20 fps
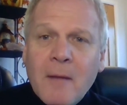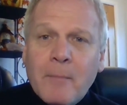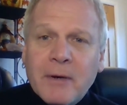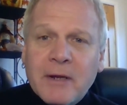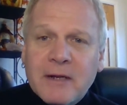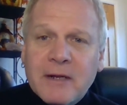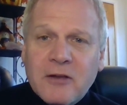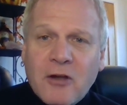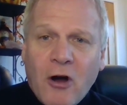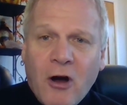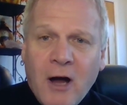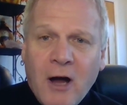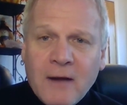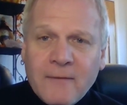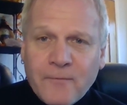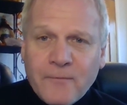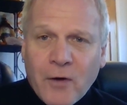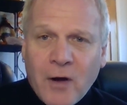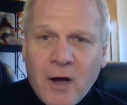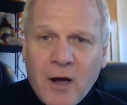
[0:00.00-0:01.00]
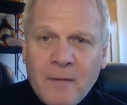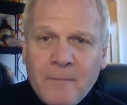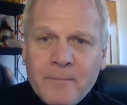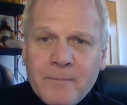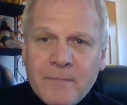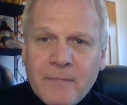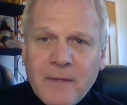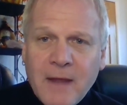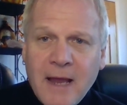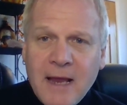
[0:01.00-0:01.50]
but it had gone
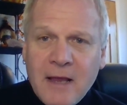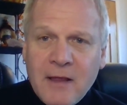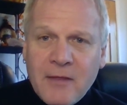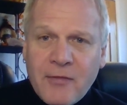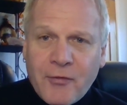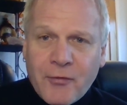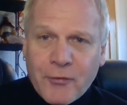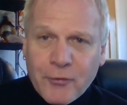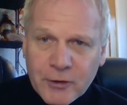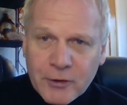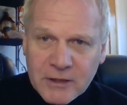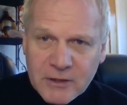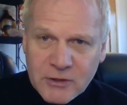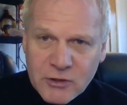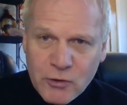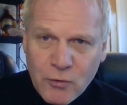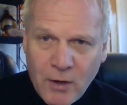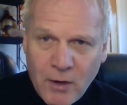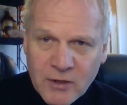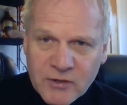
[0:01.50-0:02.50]
from a 32